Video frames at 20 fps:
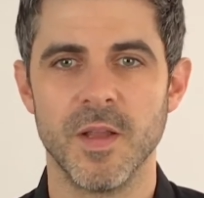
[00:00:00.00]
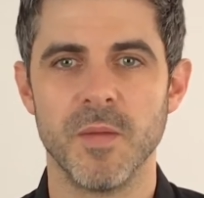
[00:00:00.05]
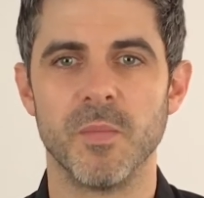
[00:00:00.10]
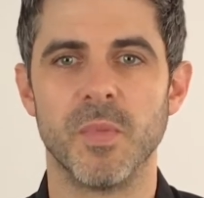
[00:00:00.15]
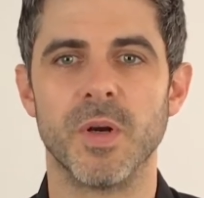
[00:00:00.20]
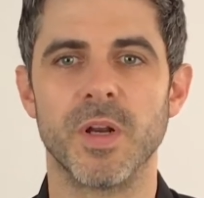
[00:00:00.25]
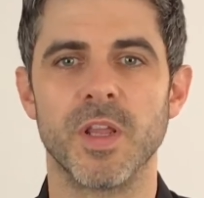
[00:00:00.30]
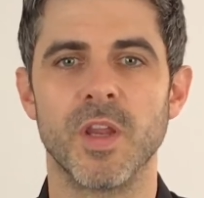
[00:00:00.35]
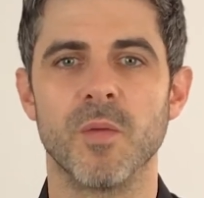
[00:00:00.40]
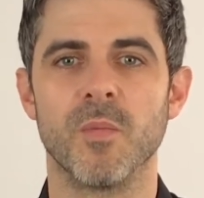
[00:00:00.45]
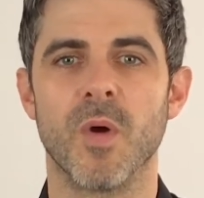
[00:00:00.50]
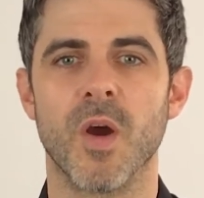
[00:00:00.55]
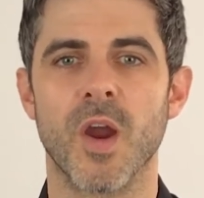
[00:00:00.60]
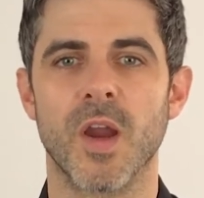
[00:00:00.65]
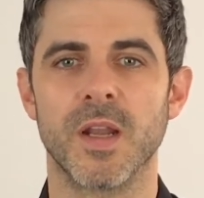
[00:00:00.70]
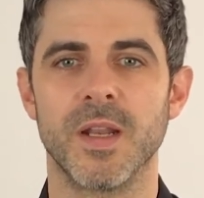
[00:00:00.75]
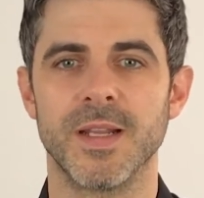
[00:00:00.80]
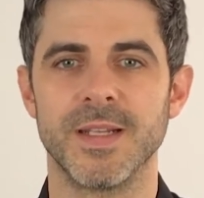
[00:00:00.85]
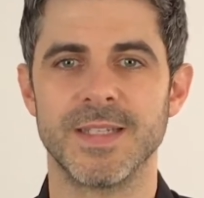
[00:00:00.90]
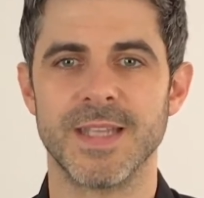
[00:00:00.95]
Putting your
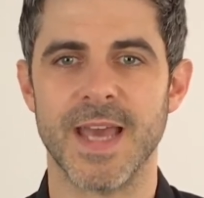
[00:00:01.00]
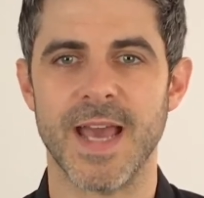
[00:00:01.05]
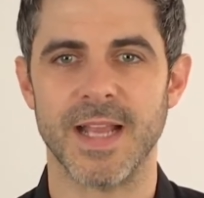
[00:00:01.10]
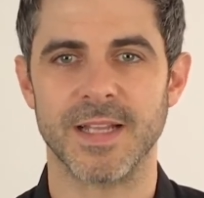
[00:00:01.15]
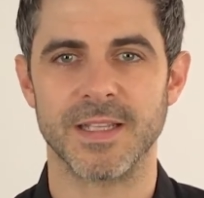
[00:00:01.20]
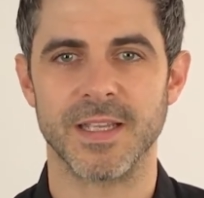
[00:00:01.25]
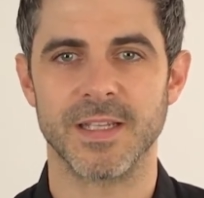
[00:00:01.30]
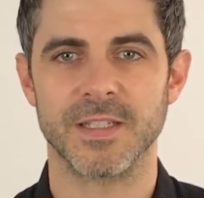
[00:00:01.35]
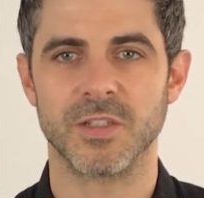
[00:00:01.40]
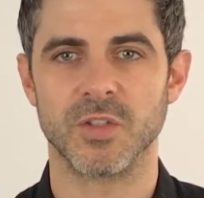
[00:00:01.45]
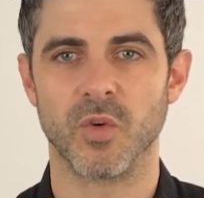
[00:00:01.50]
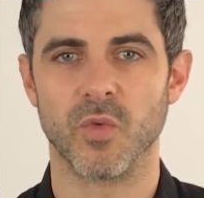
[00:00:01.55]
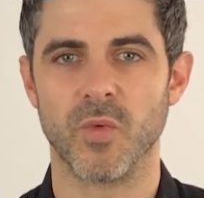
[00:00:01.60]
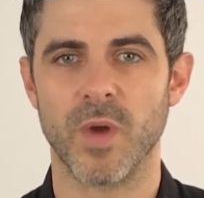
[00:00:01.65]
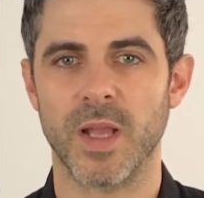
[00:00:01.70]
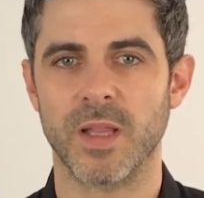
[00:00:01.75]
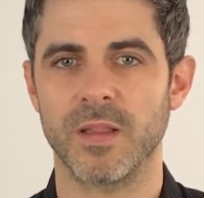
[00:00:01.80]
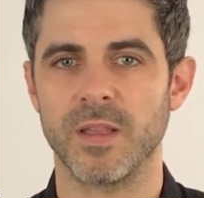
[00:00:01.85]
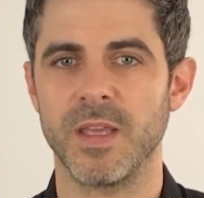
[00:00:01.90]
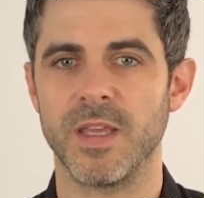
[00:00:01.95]
marketing tactics
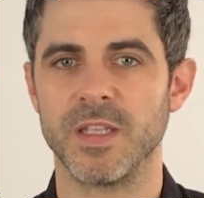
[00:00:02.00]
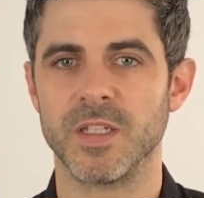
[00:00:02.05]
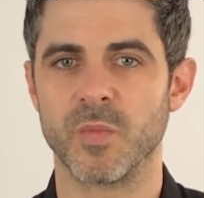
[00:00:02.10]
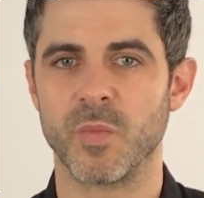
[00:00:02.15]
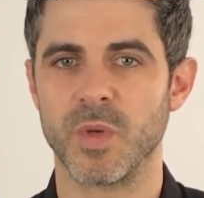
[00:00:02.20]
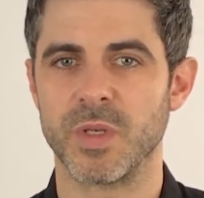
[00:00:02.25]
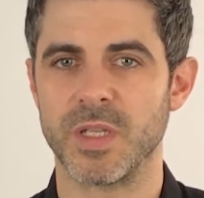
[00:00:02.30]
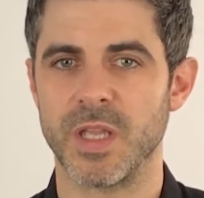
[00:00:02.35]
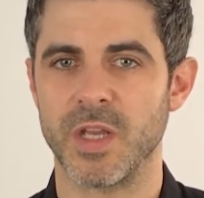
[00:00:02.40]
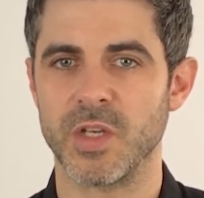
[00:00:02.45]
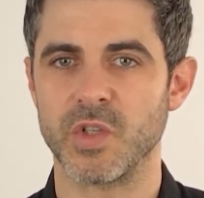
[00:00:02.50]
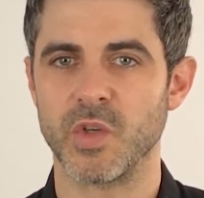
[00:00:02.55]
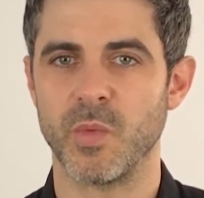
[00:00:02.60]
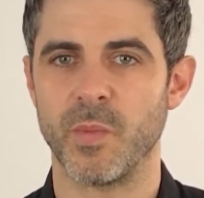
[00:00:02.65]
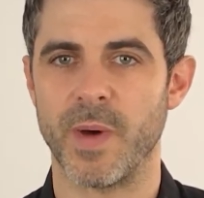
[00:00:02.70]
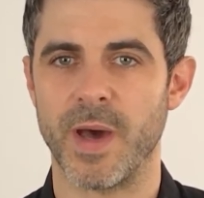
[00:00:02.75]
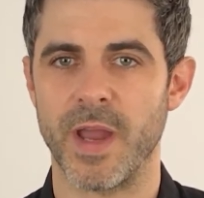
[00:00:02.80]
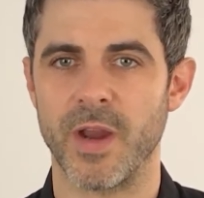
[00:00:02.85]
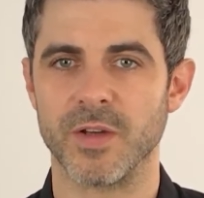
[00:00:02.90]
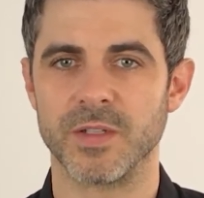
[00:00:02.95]
directly into potential
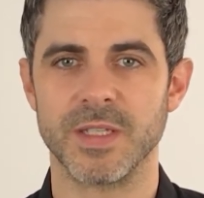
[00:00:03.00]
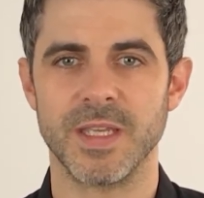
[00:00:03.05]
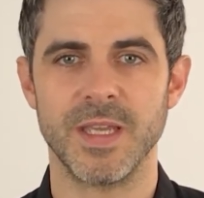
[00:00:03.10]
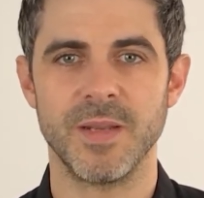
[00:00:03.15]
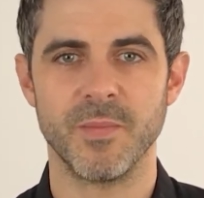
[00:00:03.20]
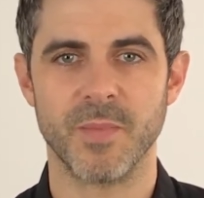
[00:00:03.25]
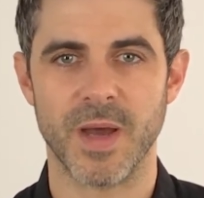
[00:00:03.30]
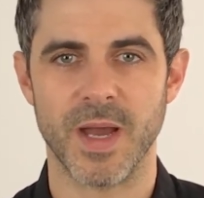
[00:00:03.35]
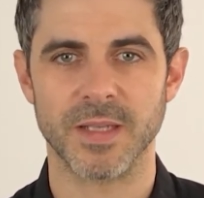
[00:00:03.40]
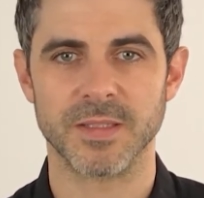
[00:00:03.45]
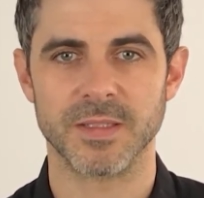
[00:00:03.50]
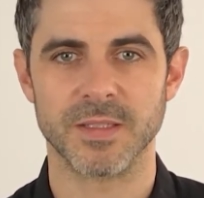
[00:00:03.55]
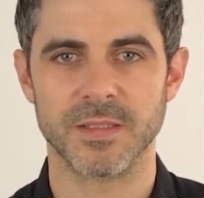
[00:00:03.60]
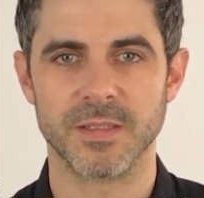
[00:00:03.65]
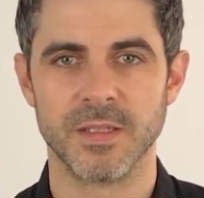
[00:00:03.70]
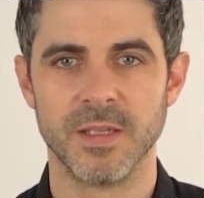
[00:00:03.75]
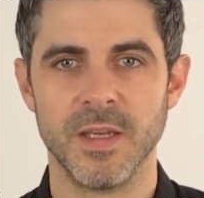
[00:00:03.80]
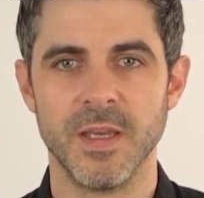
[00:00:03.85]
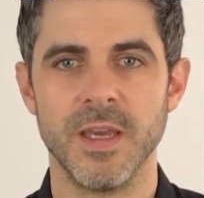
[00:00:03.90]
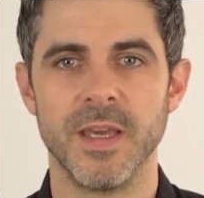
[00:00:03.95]
buyers' inboxes
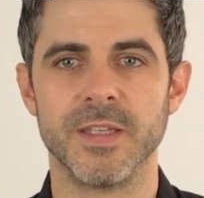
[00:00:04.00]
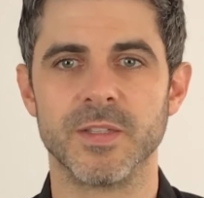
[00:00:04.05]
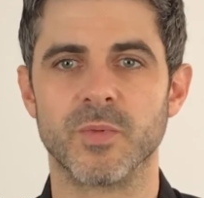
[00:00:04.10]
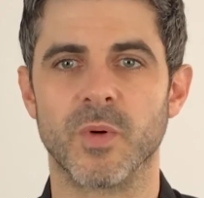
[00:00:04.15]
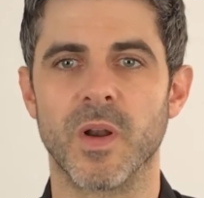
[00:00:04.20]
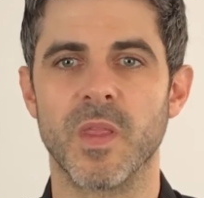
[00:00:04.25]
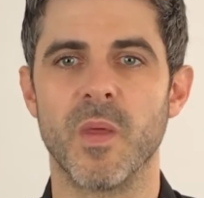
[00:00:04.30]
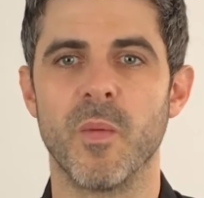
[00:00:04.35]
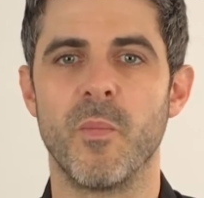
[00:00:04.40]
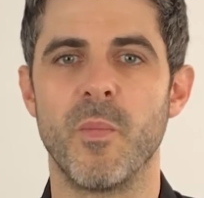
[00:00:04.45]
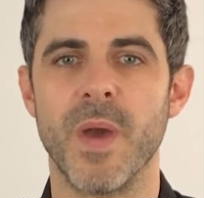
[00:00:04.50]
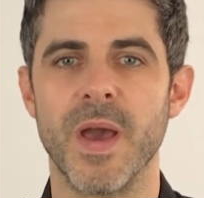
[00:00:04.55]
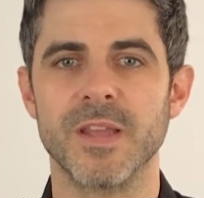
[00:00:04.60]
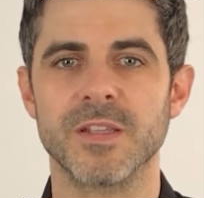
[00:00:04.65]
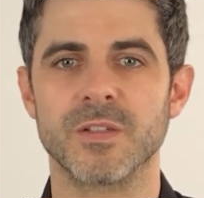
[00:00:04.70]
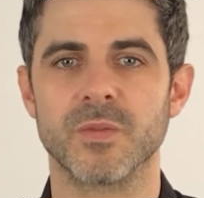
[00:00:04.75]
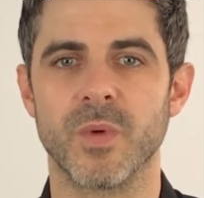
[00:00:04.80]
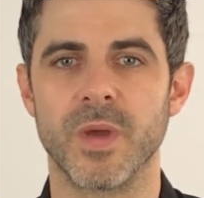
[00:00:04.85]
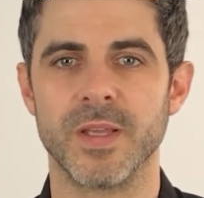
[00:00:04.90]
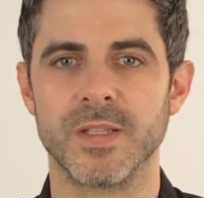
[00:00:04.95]
is one of the
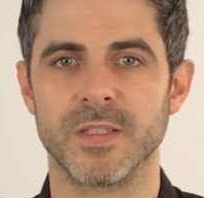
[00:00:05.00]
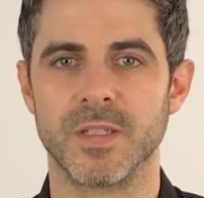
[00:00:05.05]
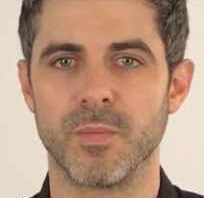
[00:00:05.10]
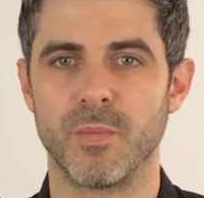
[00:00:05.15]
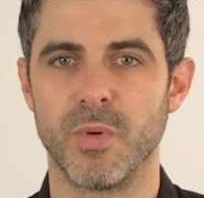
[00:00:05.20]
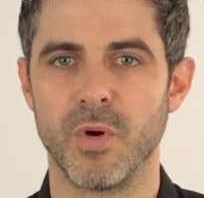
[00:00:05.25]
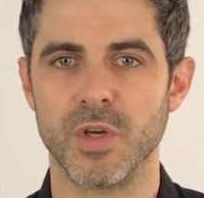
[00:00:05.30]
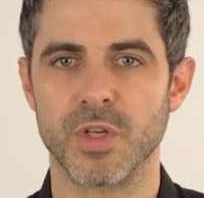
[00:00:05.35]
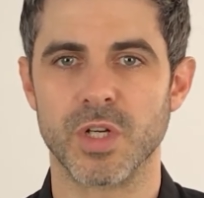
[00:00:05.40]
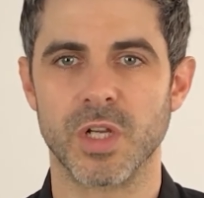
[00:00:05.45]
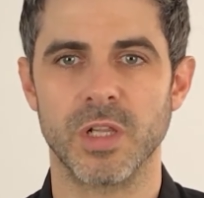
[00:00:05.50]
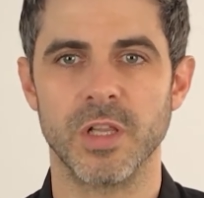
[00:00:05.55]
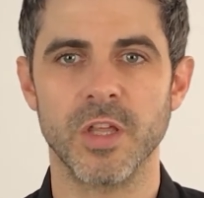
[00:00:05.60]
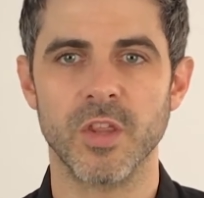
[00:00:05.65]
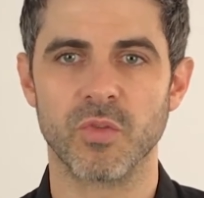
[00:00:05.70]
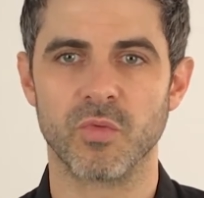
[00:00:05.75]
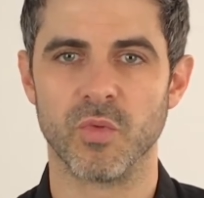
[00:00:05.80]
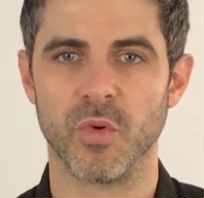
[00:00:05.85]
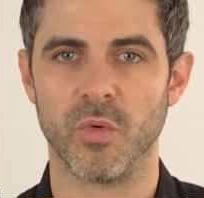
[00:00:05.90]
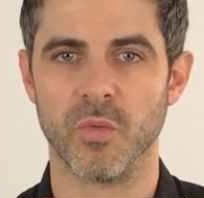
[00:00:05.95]
best ways to push
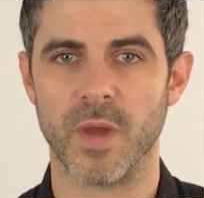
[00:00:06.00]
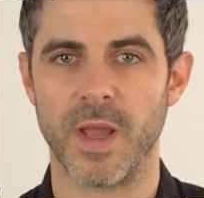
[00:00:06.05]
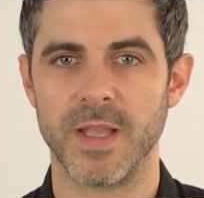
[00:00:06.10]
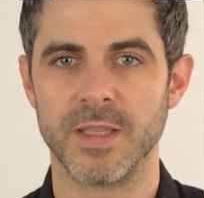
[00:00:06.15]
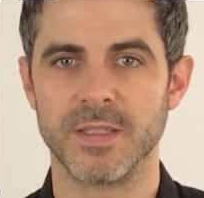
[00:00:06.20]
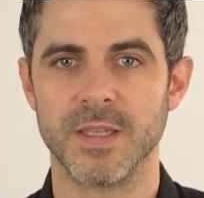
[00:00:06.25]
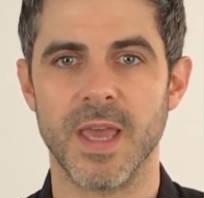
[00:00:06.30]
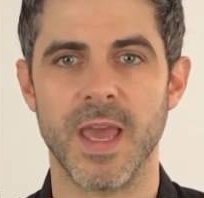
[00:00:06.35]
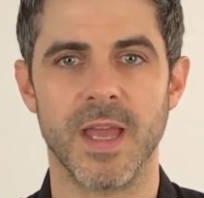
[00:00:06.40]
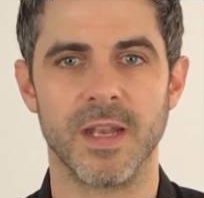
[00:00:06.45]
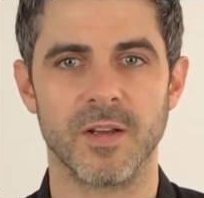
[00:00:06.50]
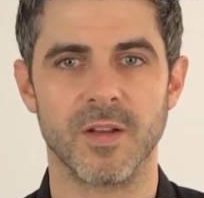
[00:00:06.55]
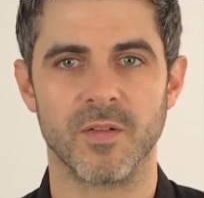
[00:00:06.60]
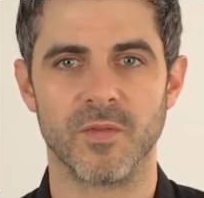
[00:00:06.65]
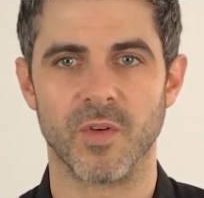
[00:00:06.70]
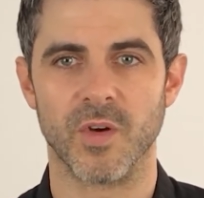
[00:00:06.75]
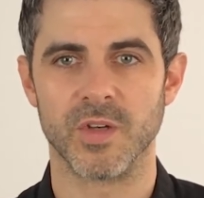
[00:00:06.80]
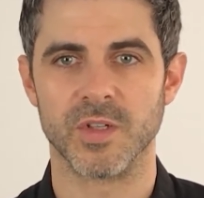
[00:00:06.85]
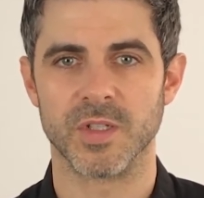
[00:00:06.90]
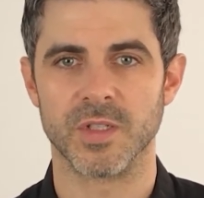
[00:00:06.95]
click-through rates and
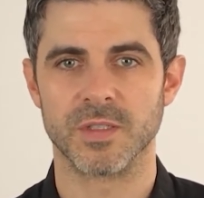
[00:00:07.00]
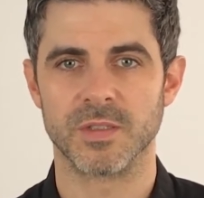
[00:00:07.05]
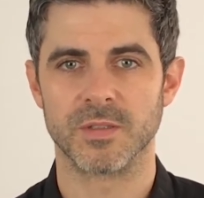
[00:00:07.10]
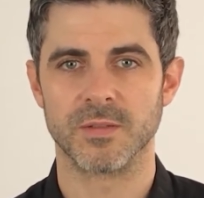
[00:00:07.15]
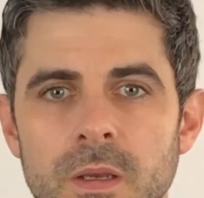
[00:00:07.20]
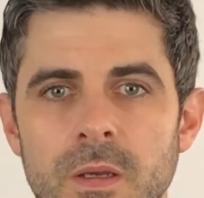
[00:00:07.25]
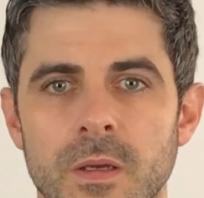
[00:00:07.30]
conversions.